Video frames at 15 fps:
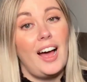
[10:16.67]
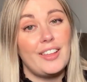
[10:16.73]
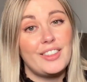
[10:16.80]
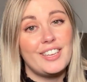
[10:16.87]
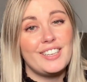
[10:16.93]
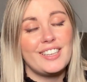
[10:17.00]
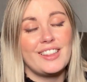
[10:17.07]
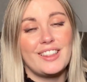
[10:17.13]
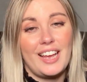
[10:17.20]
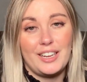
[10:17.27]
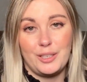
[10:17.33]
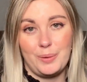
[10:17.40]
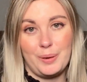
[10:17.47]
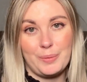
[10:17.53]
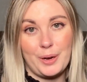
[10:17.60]
I think
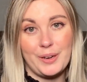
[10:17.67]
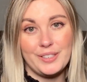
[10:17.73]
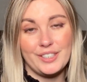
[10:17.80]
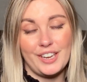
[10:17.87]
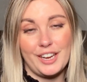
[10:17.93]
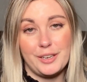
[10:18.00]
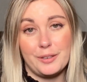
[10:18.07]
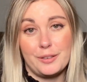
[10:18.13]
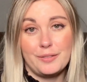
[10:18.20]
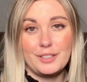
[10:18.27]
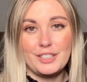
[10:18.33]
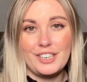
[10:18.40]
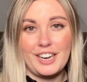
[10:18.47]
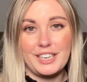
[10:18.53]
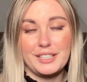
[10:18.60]
that's where I'm going to end off
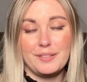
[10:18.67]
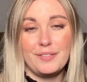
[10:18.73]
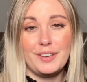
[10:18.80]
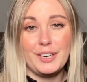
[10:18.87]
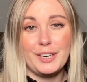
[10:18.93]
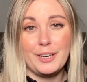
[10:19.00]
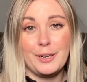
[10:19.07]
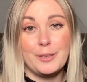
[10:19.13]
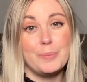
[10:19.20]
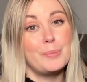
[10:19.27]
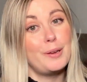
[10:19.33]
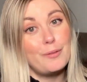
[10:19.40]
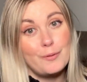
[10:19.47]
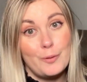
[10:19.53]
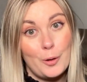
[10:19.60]
today's video
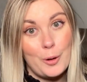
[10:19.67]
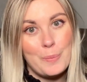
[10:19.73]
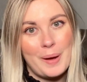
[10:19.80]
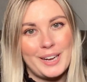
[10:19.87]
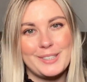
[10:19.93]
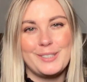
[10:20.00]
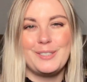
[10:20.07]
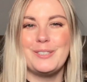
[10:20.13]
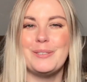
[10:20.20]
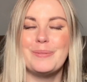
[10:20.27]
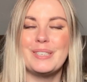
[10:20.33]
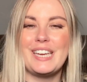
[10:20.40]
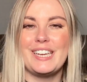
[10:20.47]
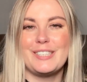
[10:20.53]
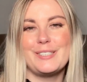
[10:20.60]
before my
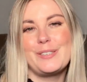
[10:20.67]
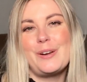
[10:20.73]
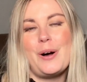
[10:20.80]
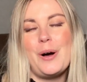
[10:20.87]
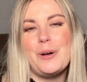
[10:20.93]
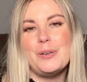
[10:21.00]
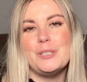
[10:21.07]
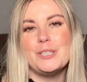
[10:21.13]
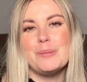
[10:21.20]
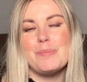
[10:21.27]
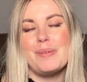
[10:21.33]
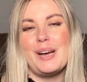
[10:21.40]
soup gets cold,